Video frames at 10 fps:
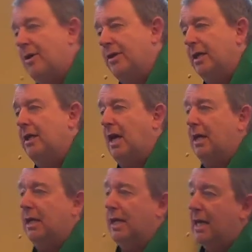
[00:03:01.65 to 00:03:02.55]
about the Eli
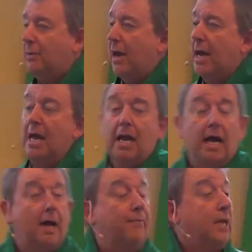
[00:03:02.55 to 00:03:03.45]
Lilly. Anyway,
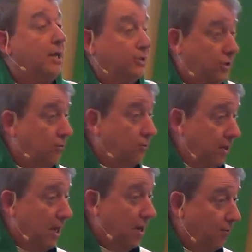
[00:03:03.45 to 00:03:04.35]

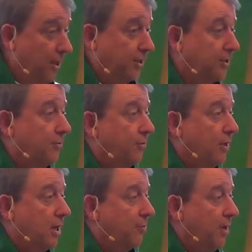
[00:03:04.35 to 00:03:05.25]
I went to
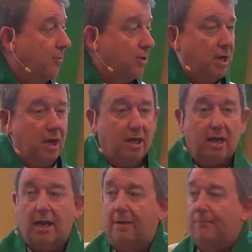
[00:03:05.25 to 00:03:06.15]

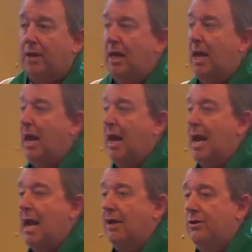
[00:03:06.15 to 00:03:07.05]
Pamukkale,
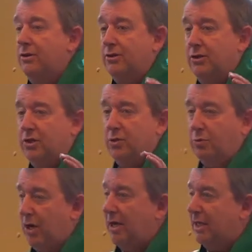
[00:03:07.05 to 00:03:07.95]
and there's a
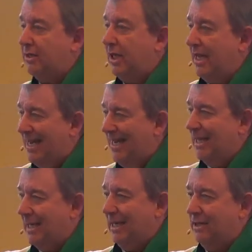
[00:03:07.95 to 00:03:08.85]
spring that's a
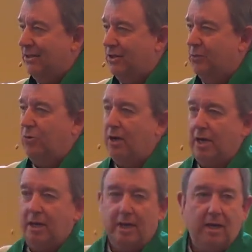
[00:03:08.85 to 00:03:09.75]
healing
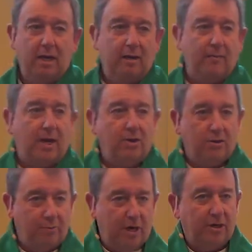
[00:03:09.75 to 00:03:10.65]
spring. I know
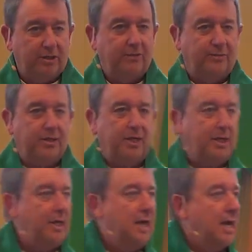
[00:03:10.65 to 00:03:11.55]
the Bairds have seen
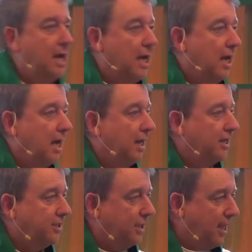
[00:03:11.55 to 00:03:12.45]
it.
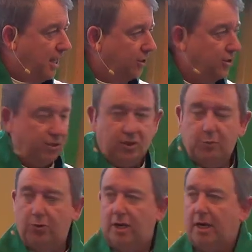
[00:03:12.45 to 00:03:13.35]
It's an ancient
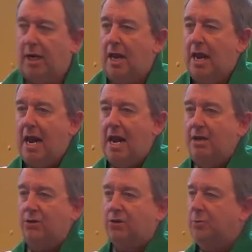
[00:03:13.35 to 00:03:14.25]
spring,
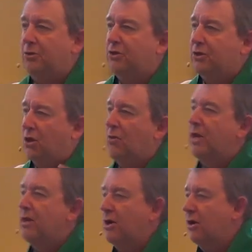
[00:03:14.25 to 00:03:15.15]
and you're supposed to go
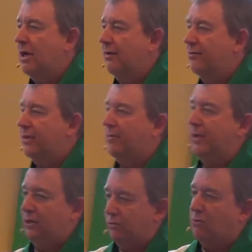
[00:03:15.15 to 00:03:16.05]
in there if
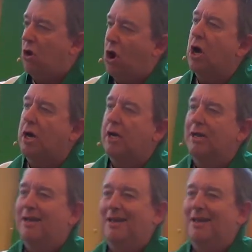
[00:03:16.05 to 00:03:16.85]
something's wrong,